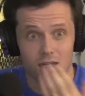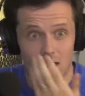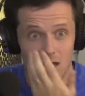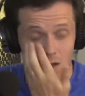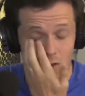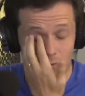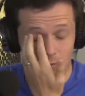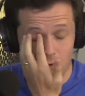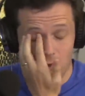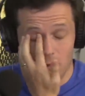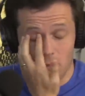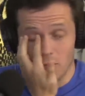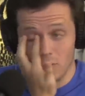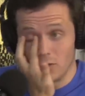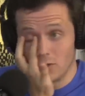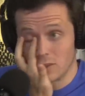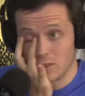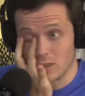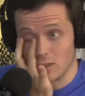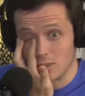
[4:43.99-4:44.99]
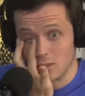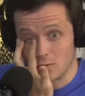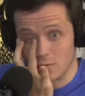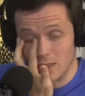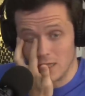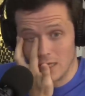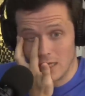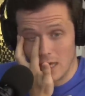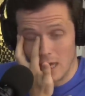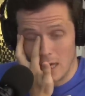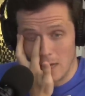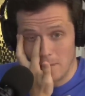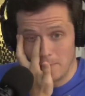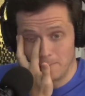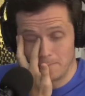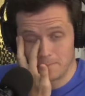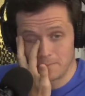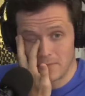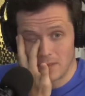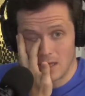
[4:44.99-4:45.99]
it for the producers when they
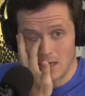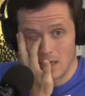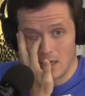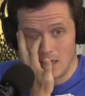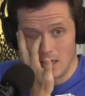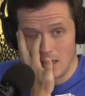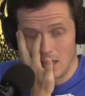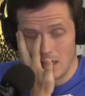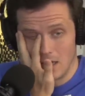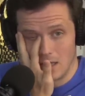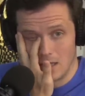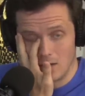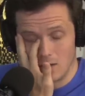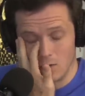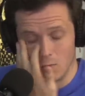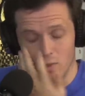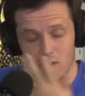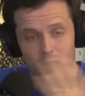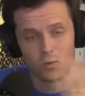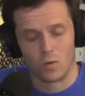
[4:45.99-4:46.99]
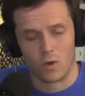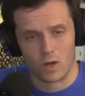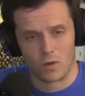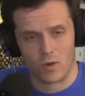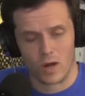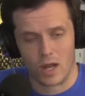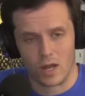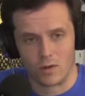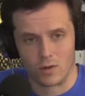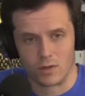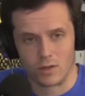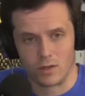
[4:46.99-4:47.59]
came. Or we did one round.